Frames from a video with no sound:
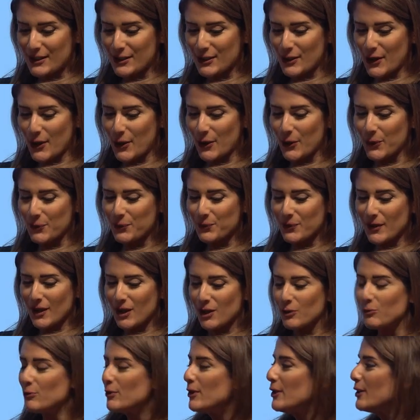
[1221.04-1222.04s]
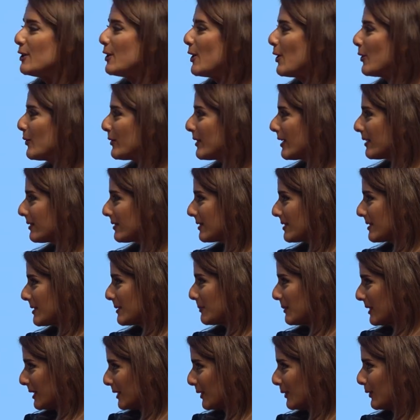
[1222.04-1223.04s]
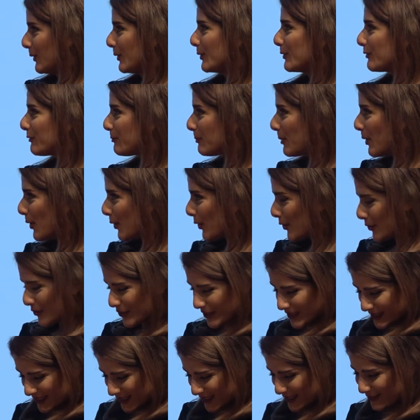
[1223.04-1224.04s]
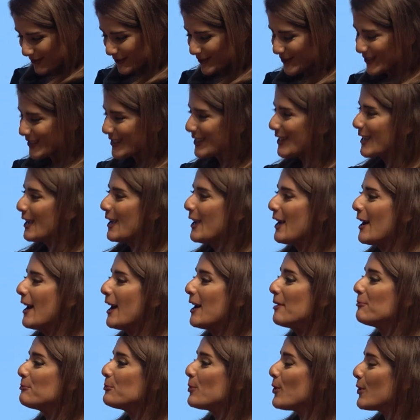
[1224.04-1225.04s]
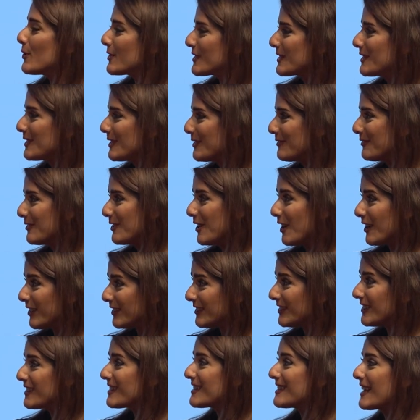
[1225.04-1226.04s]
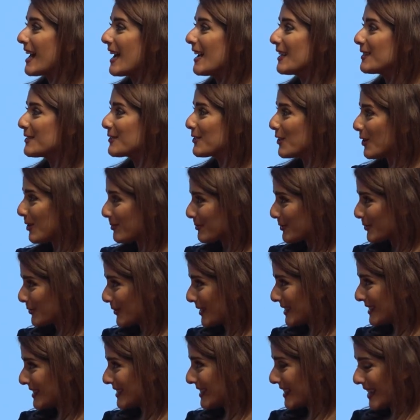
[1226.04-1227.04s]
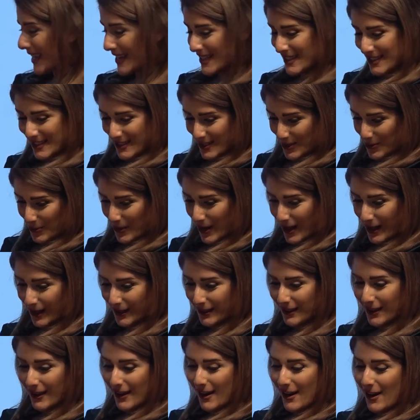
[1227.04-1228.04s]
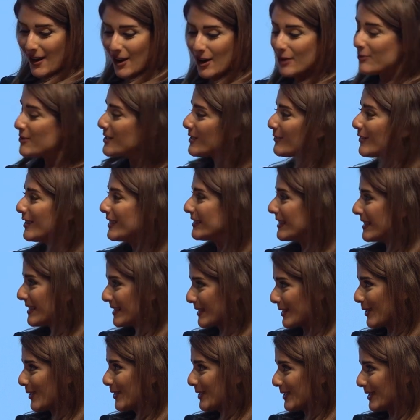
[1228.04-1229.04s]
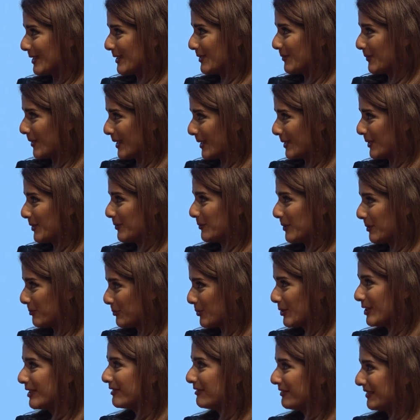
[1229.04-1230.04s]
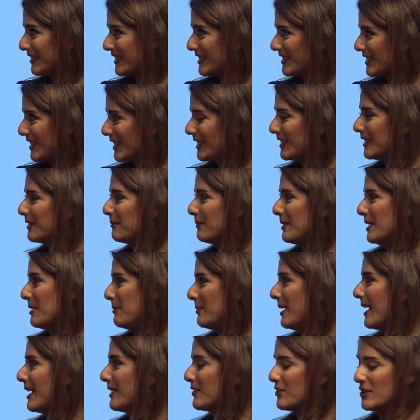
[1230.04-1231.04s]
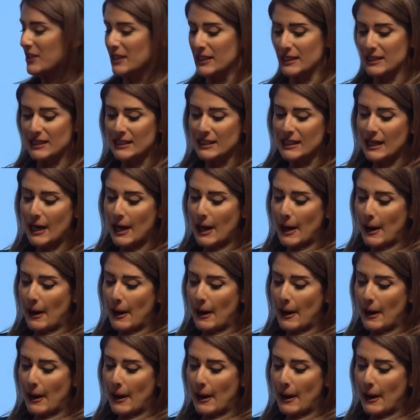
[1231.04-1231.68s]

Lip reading: So we know that there's been a lot of positives and positive dialogues at COP28 as well. I was very excited when you were briefly telling me about it,